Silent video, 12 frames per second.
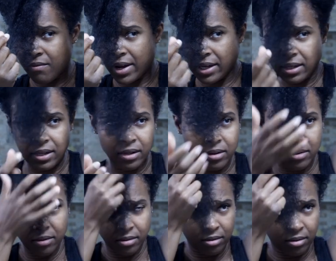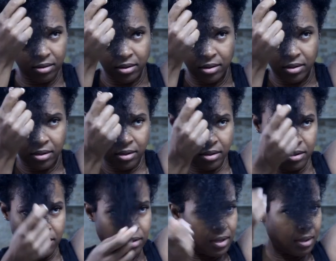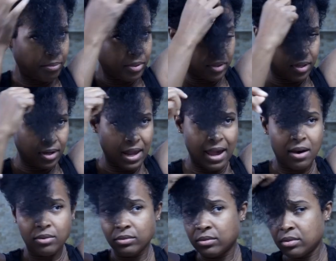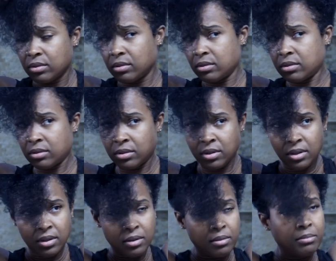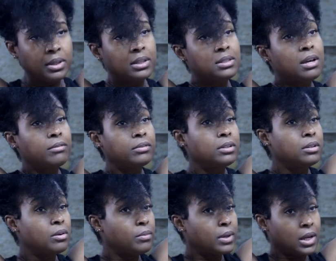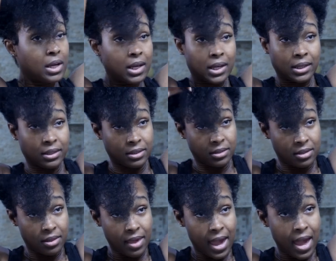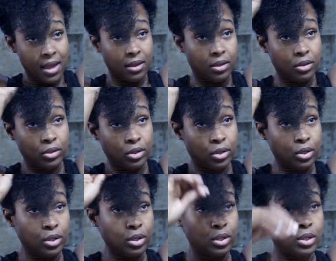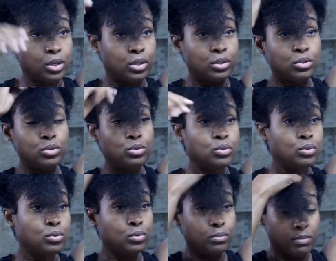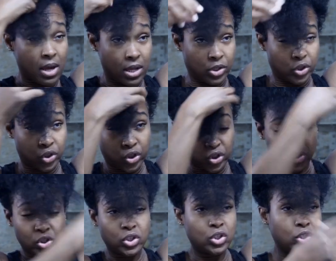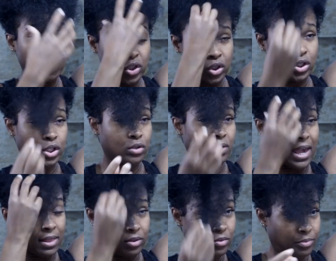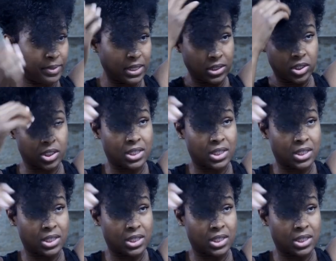right here, I pull it out because I really don't want to cut into that too much. So that little piece